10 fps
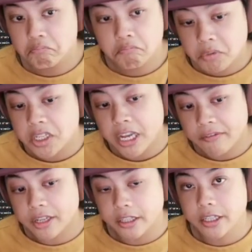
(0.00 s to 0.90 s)

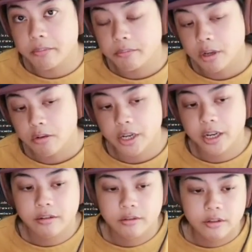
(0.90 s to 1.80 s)
indefinitely,
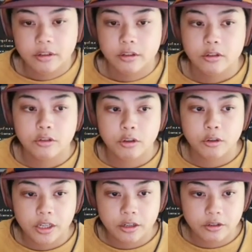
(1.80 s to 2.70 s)
okay? So
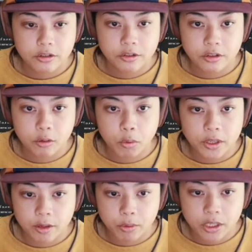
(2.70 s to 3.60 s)
here's the ones
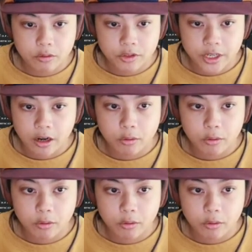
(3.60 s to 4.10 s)
that we use now.